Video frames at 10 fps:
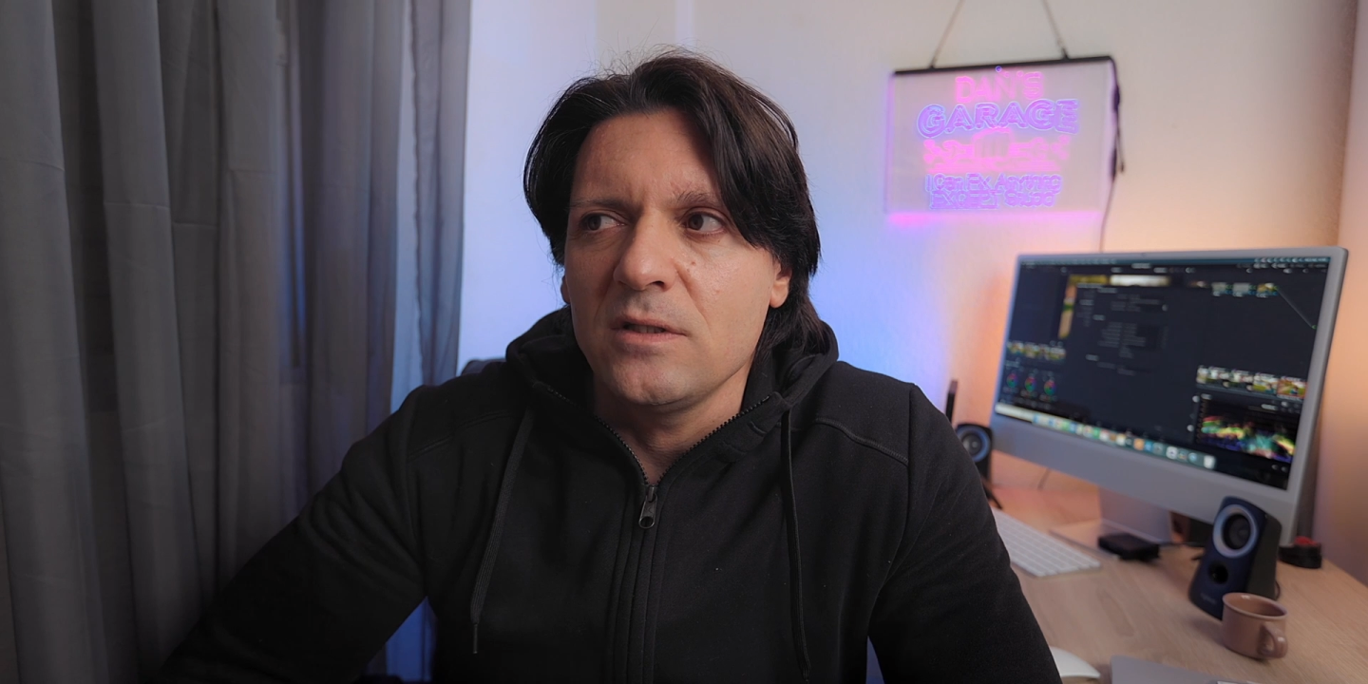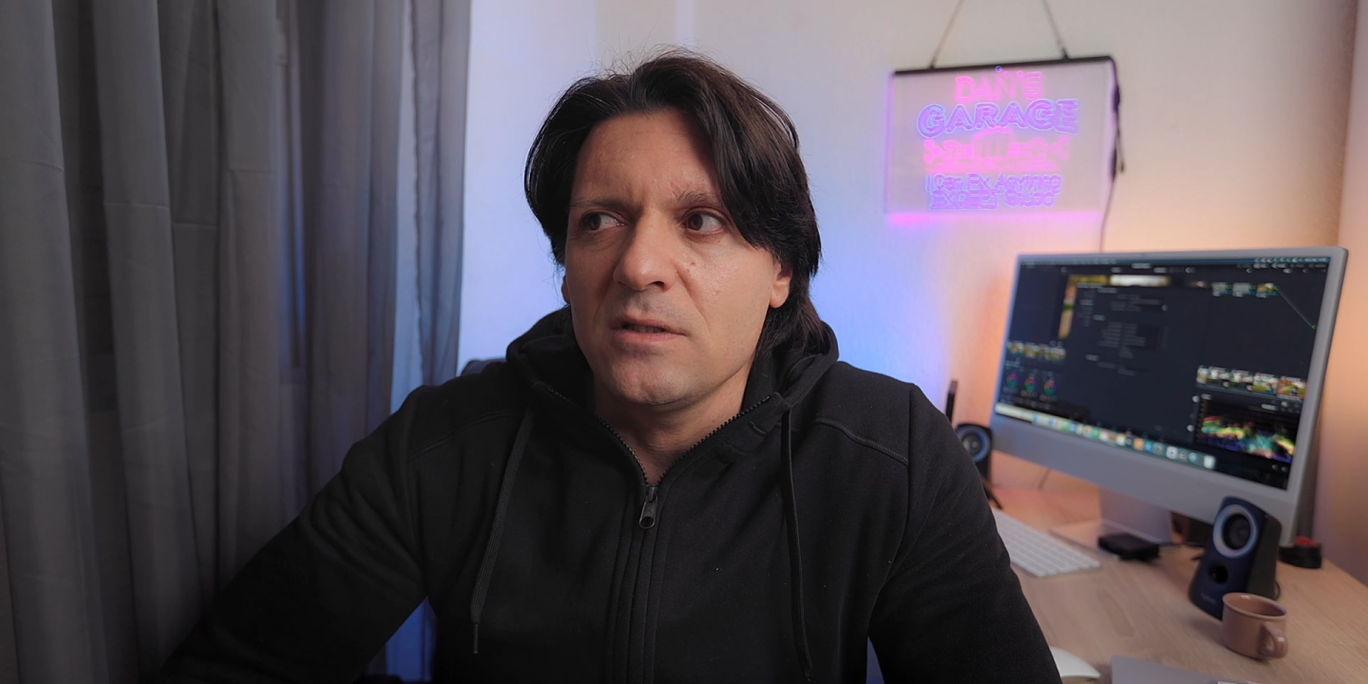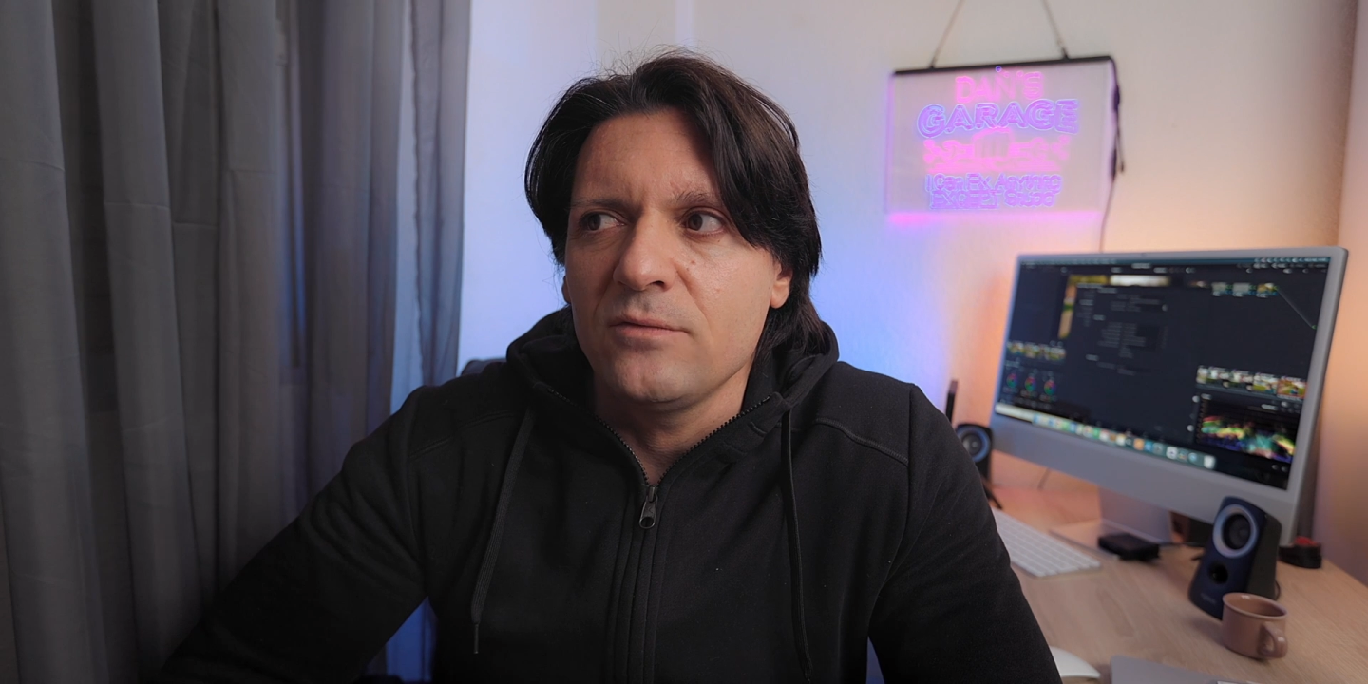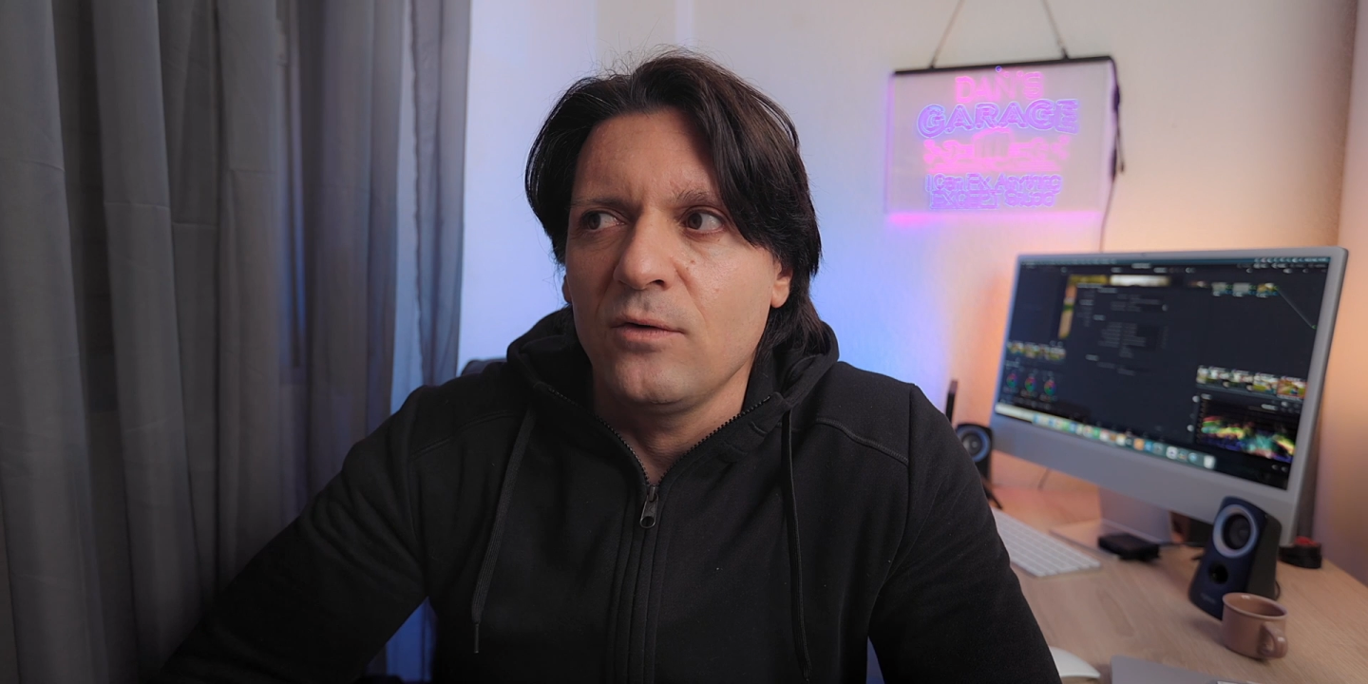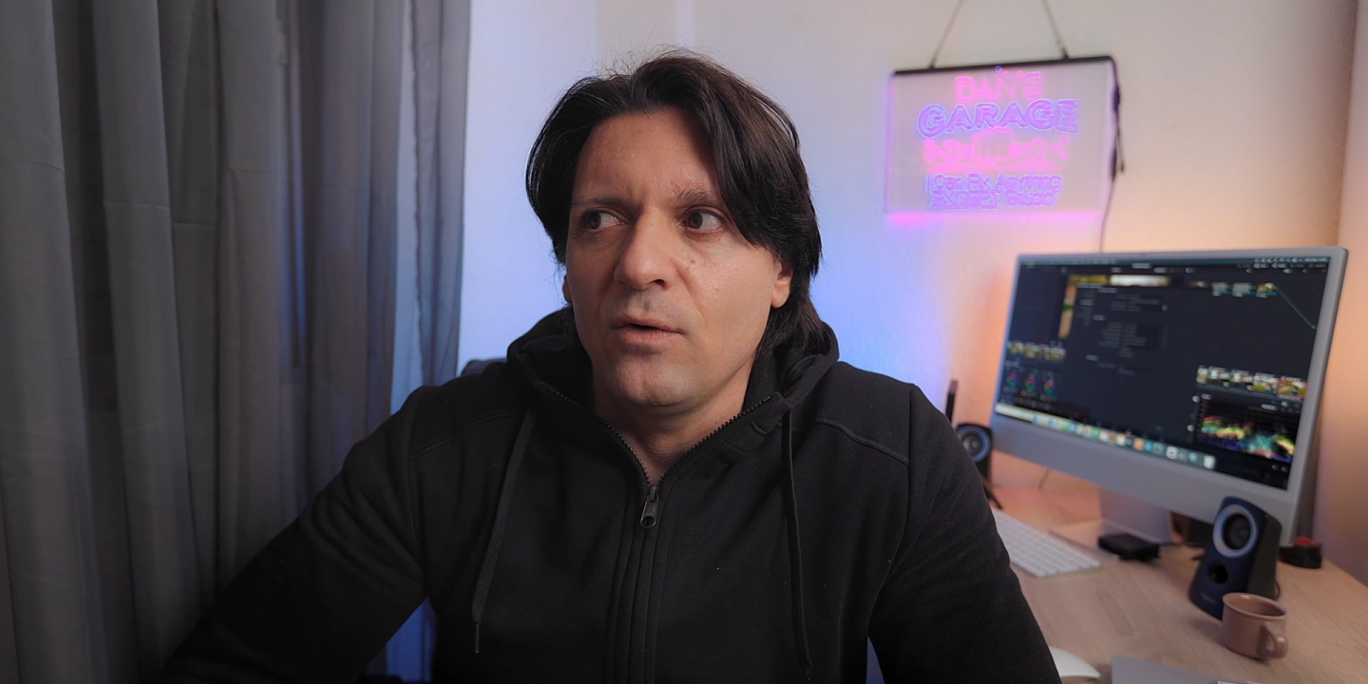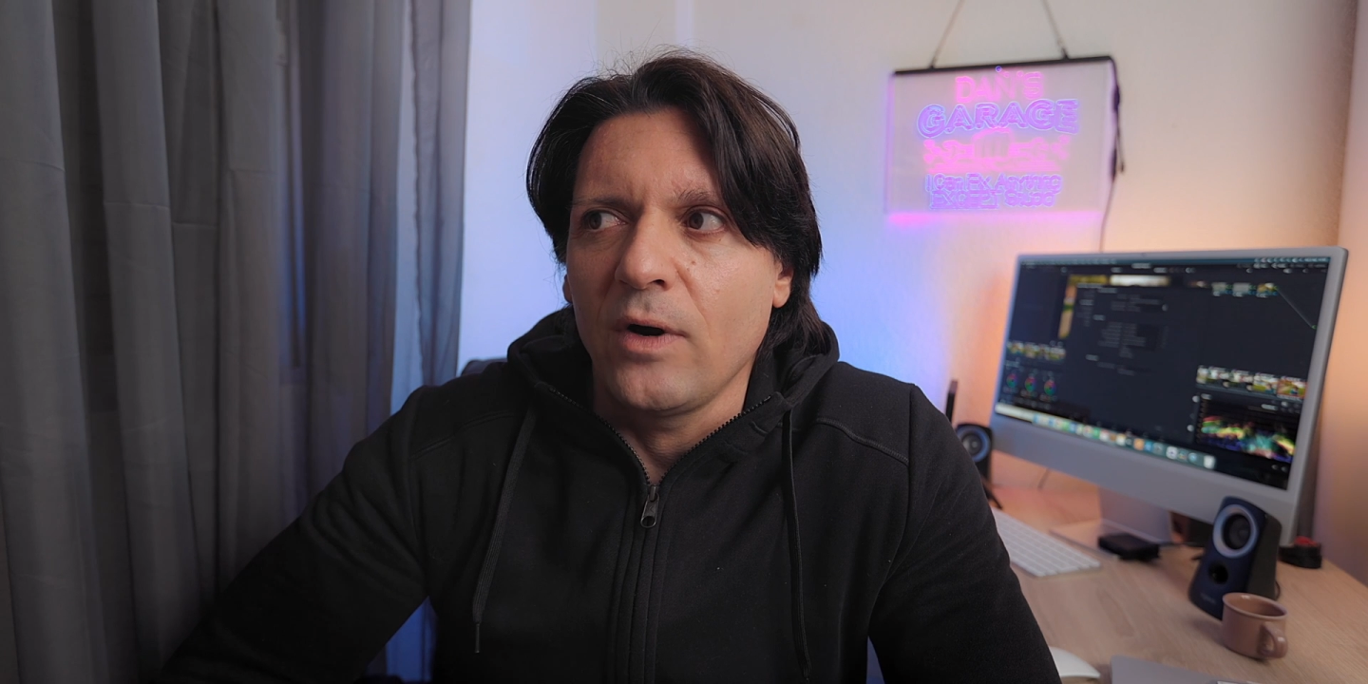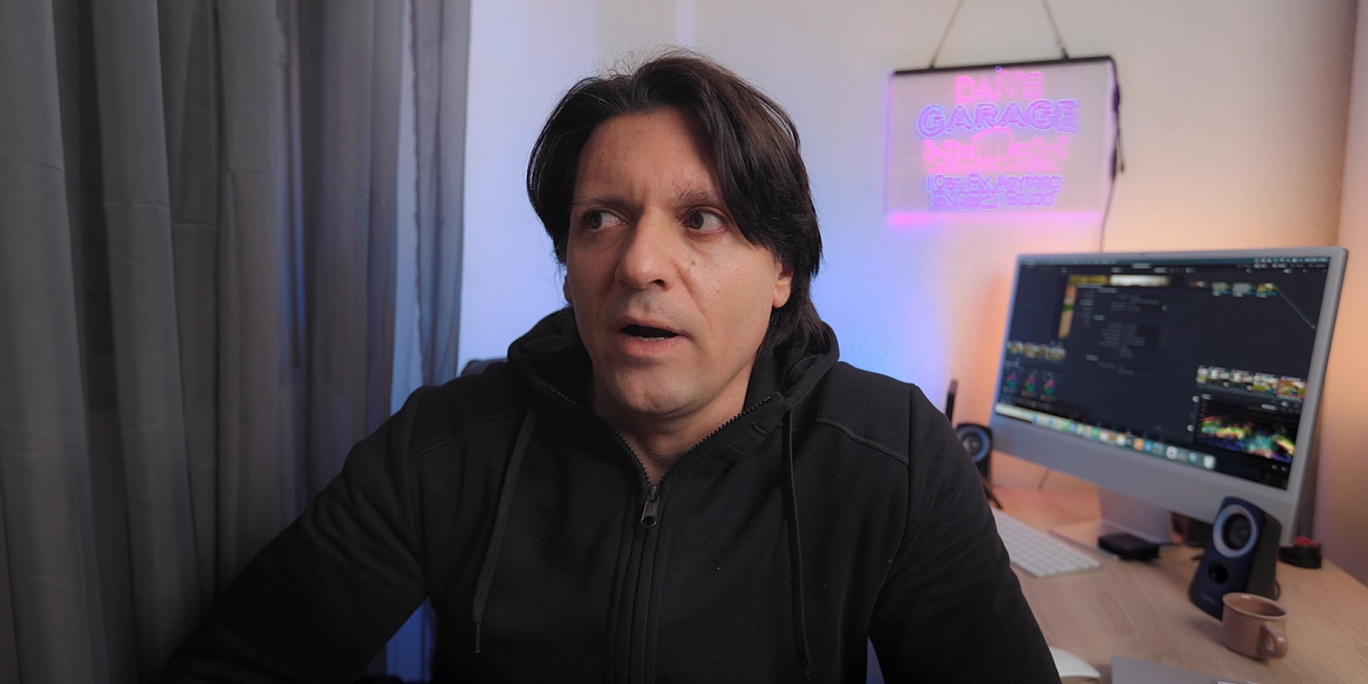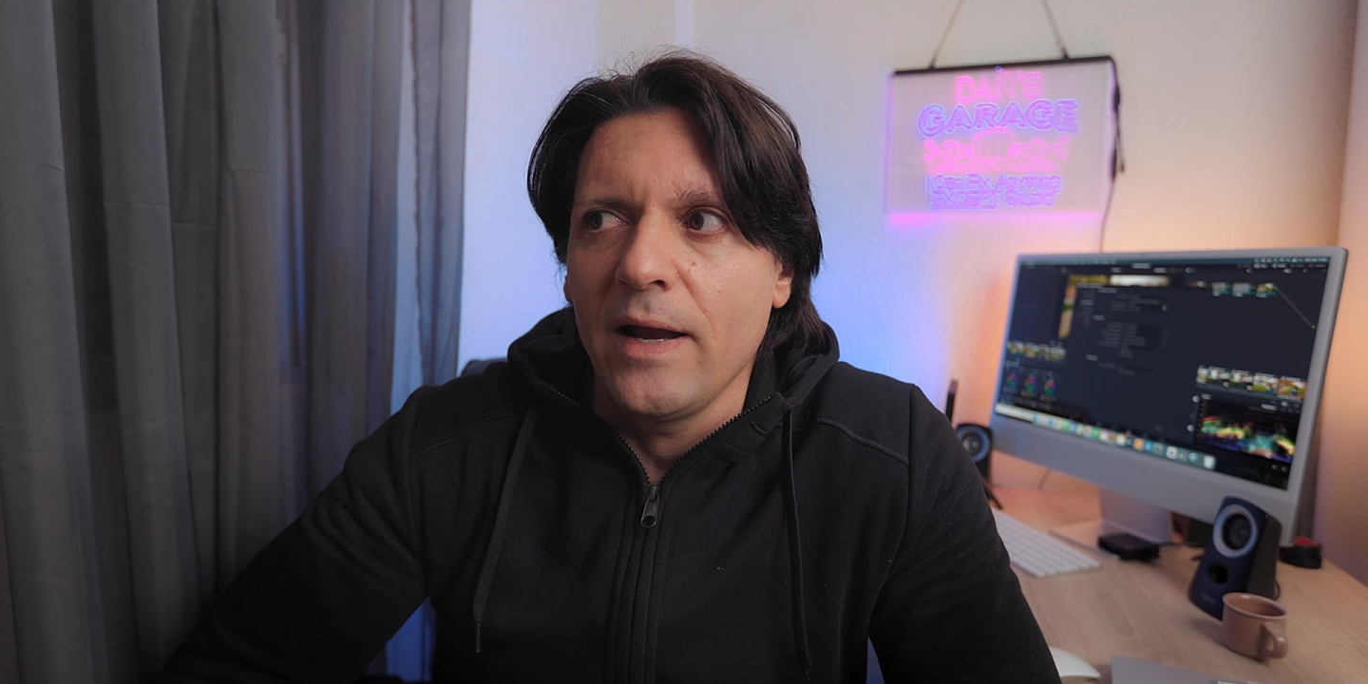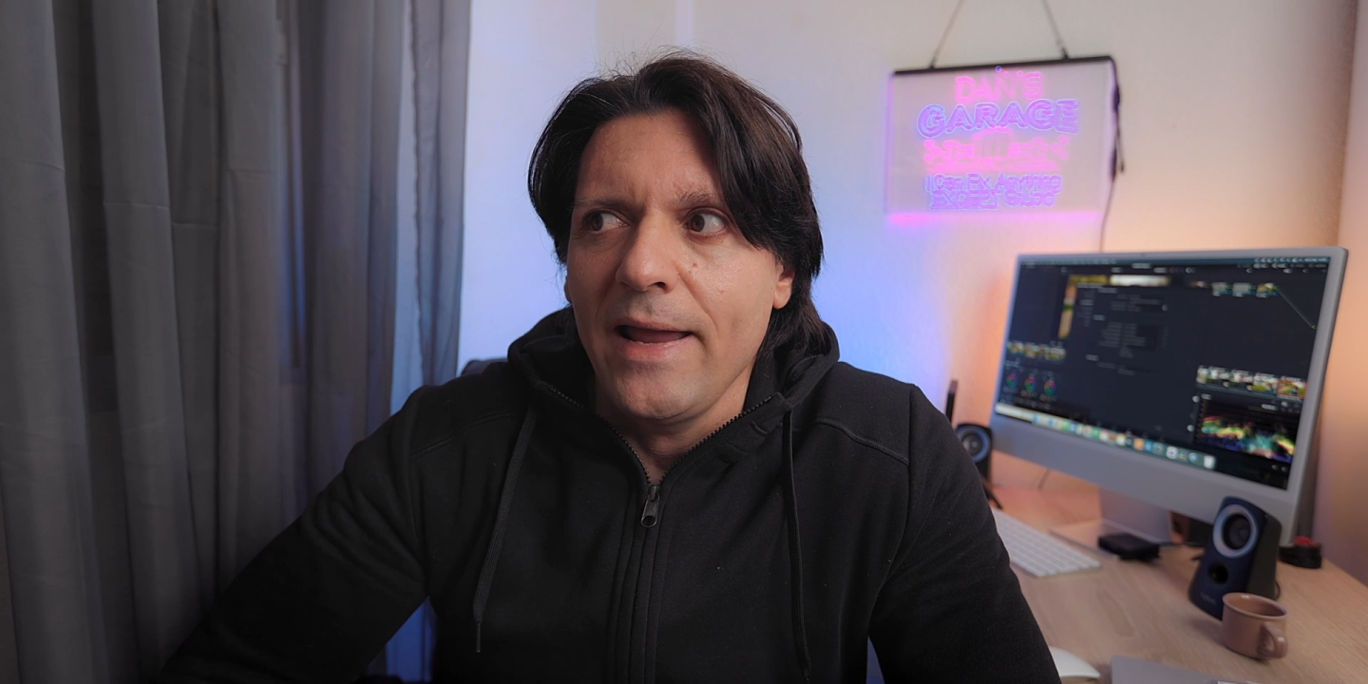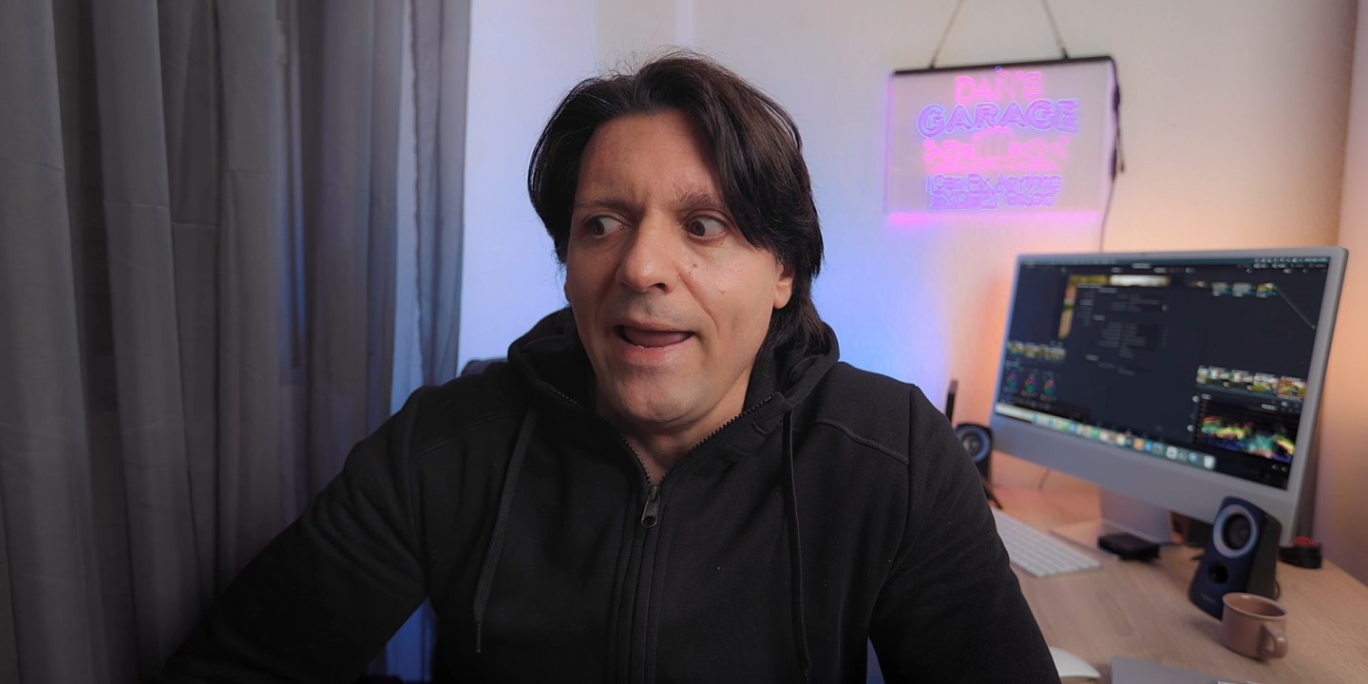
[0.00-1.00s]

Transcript: it's for